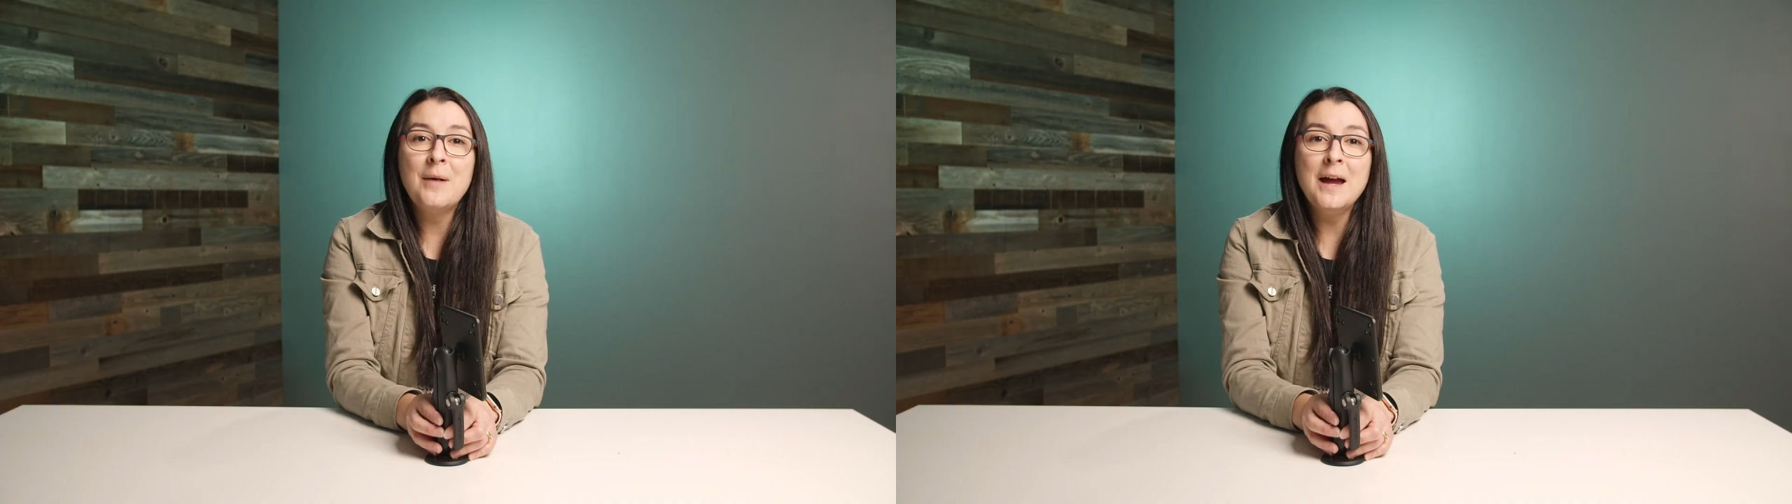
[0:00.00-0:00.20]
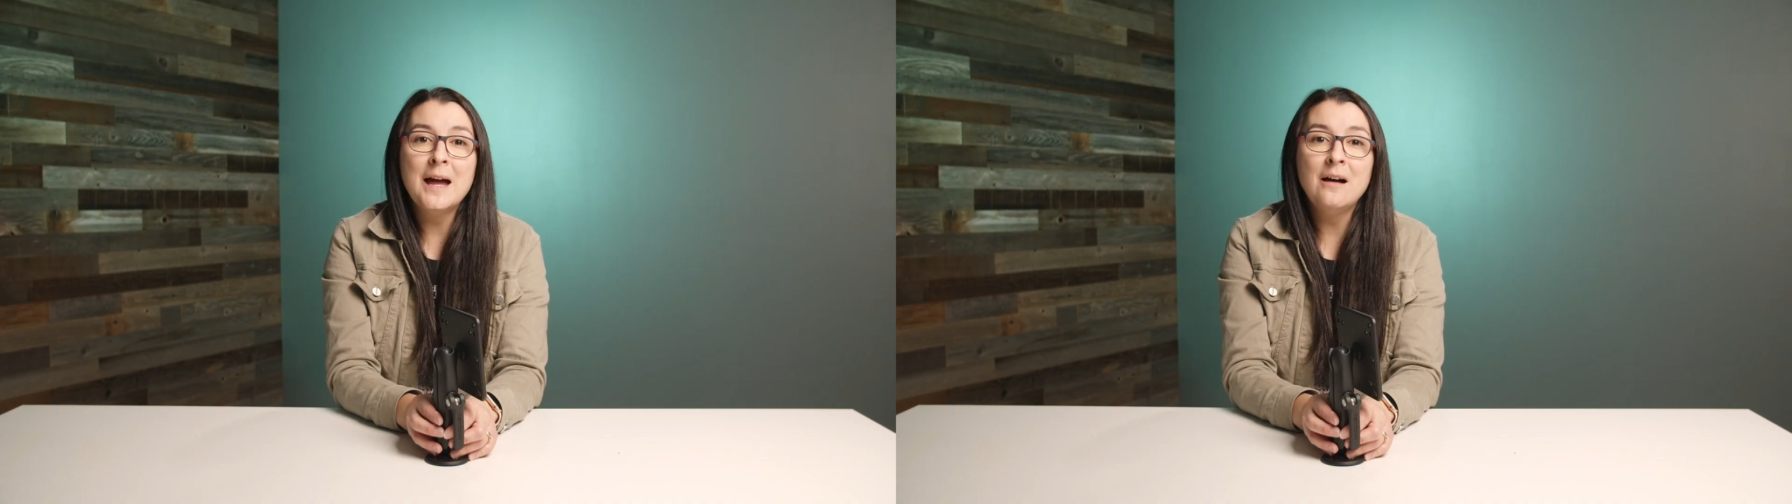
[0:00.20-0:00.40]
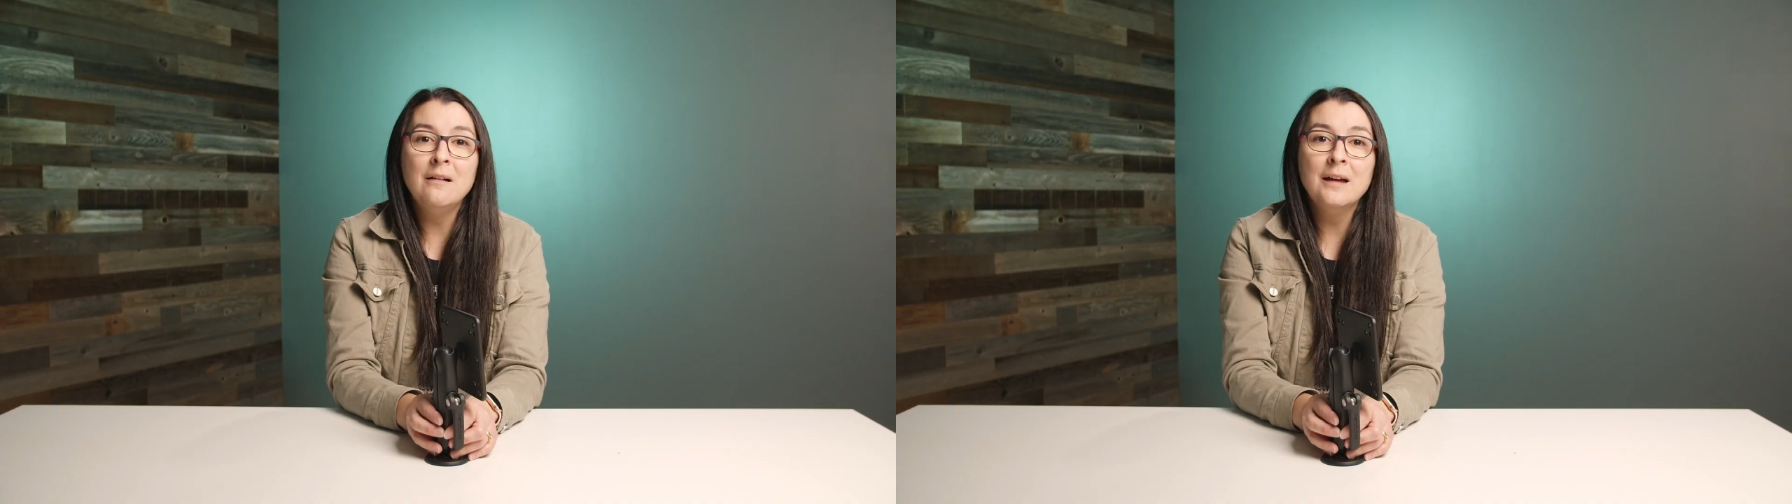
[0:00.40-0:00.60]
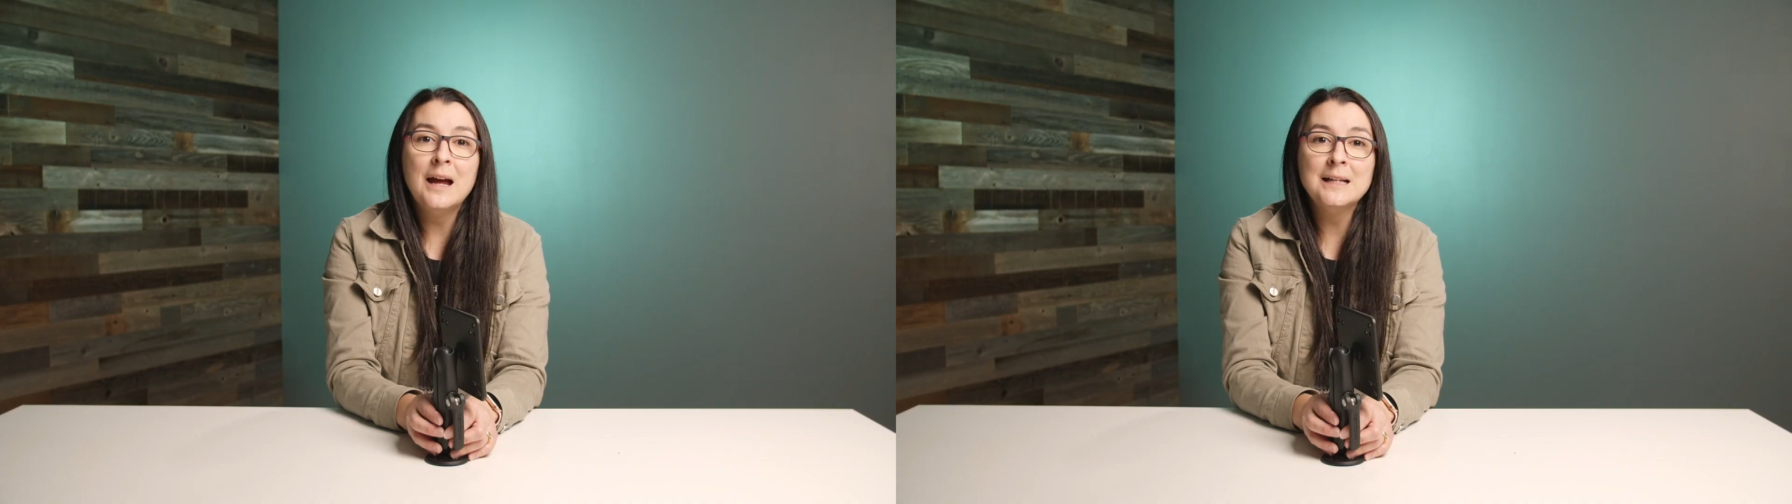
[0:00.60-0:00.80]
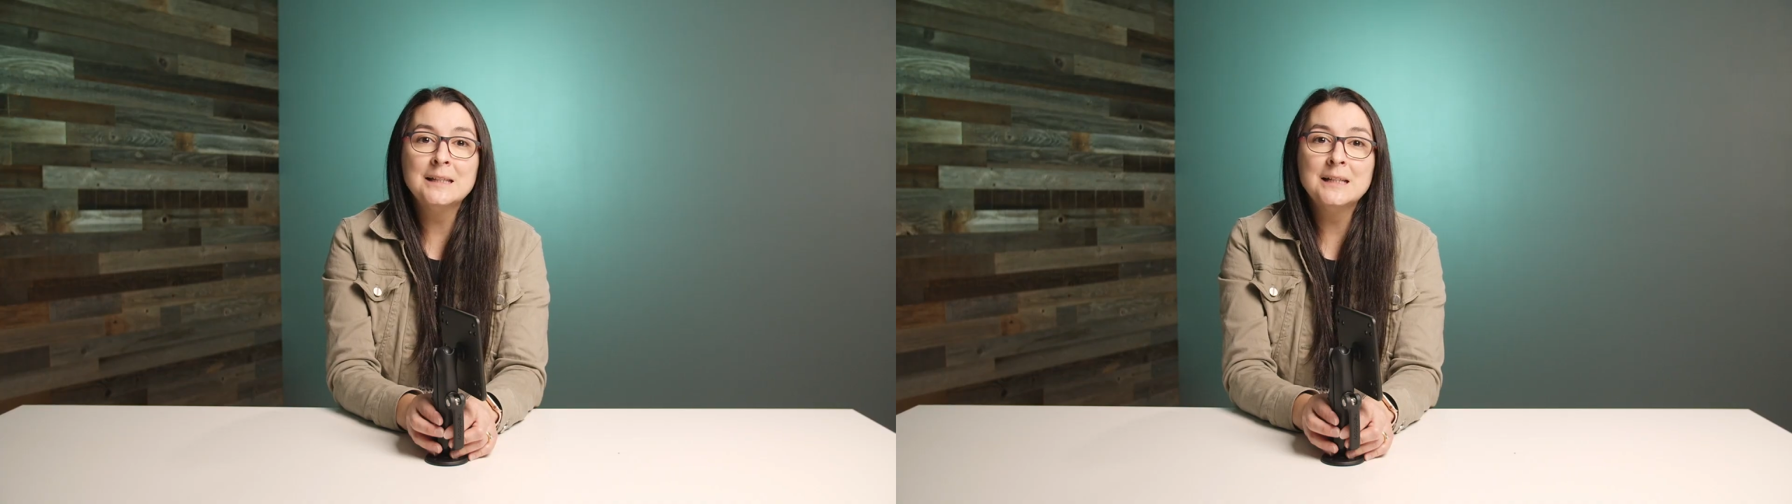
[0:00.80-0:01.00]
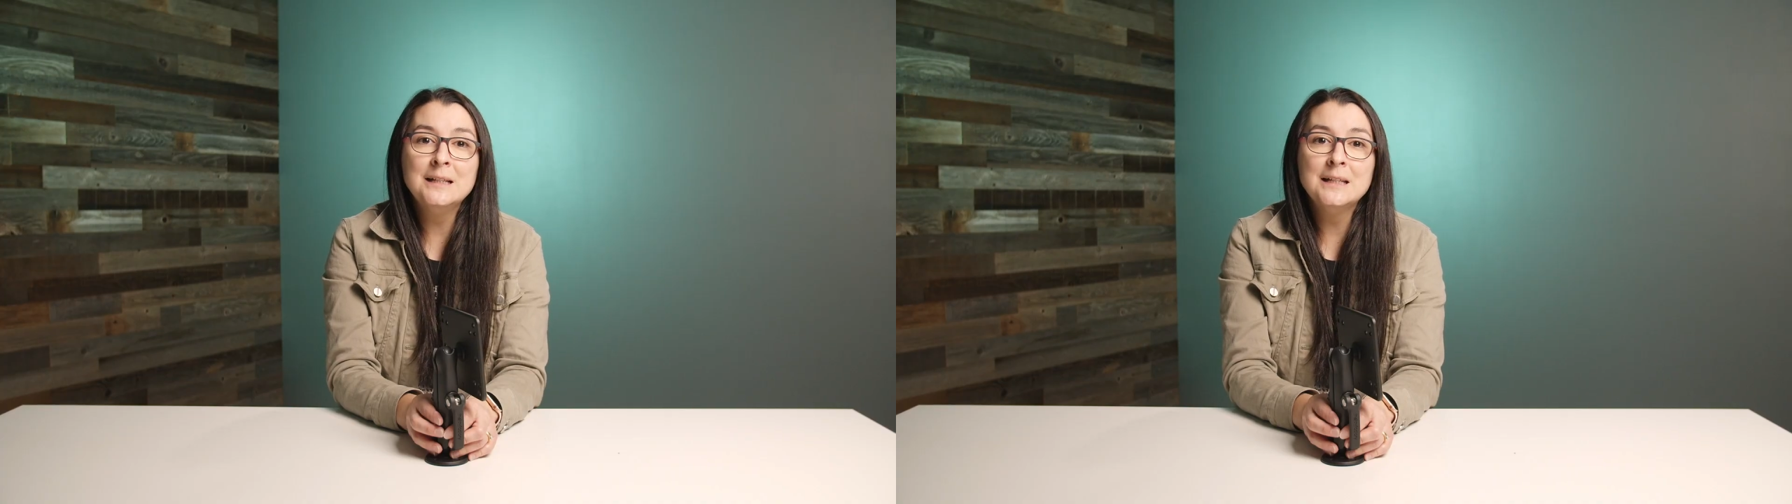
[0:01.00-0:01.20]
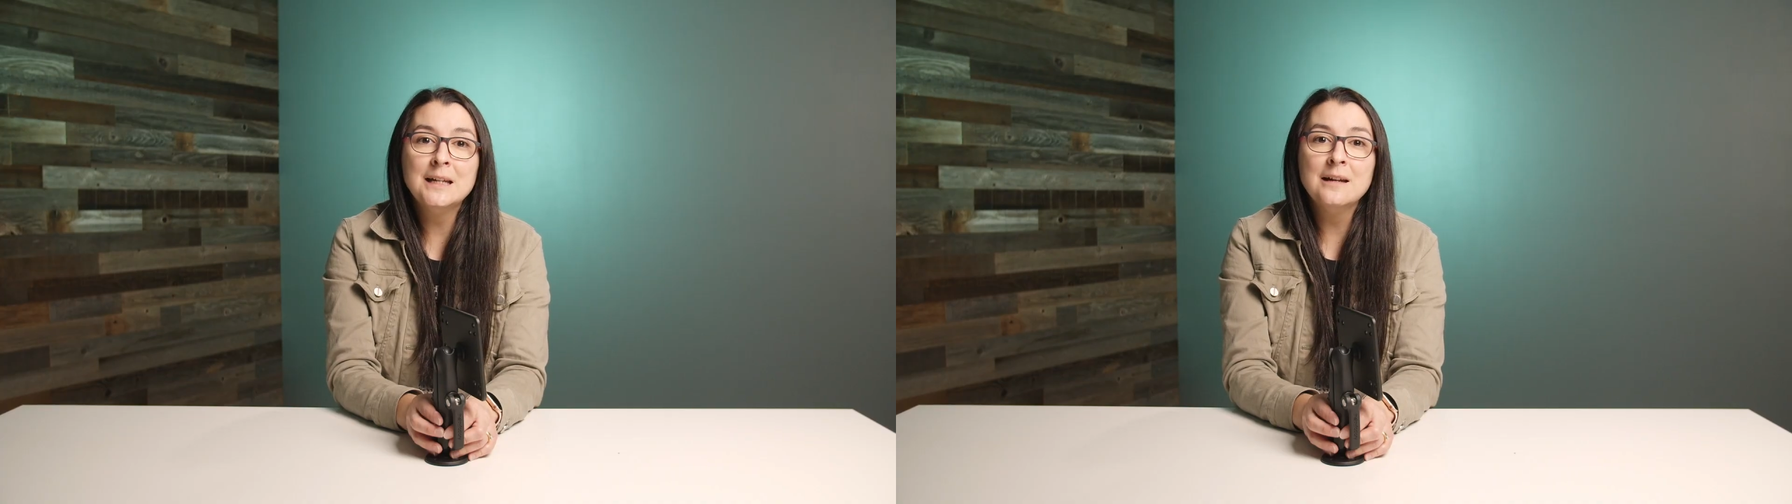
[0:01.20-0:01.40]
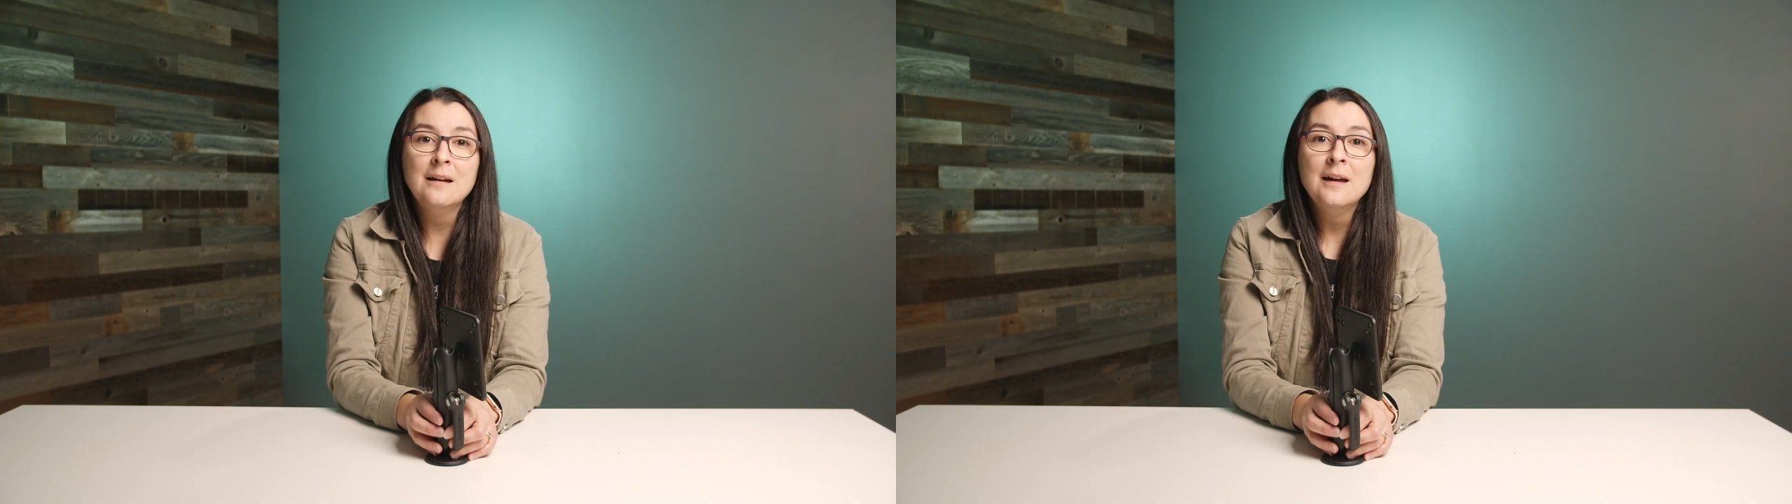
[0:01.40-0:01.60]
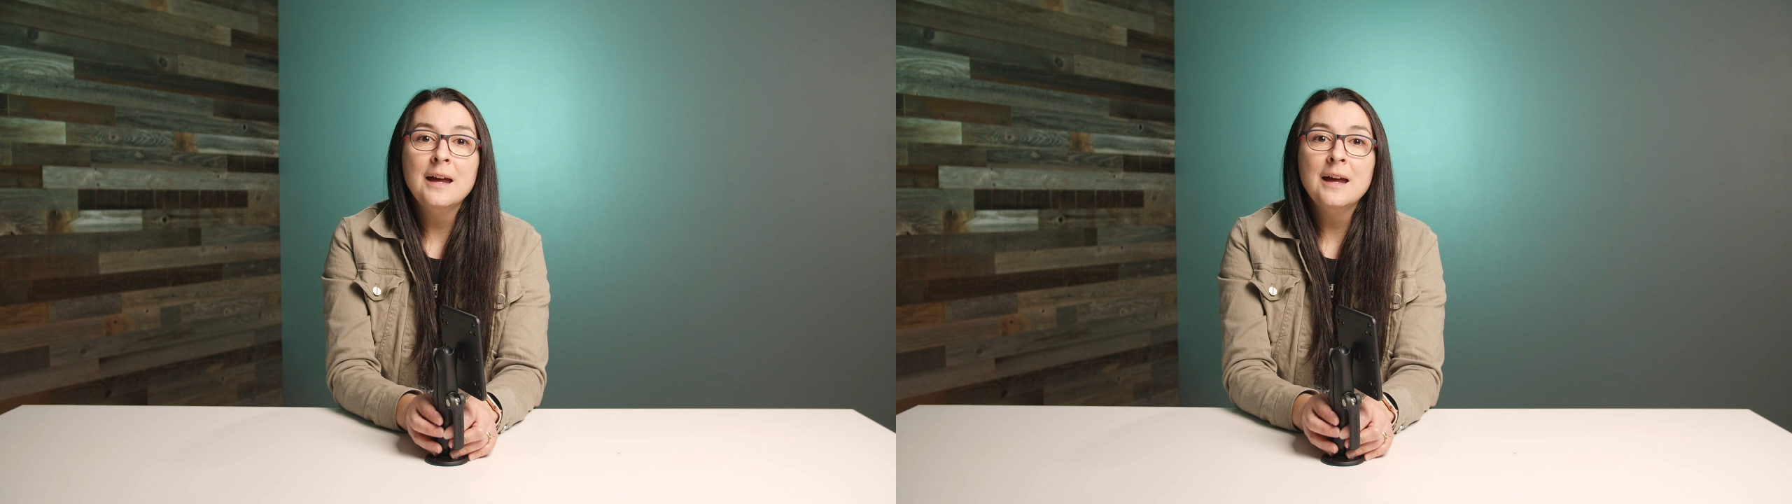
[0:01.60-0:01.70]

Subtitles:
MIL STD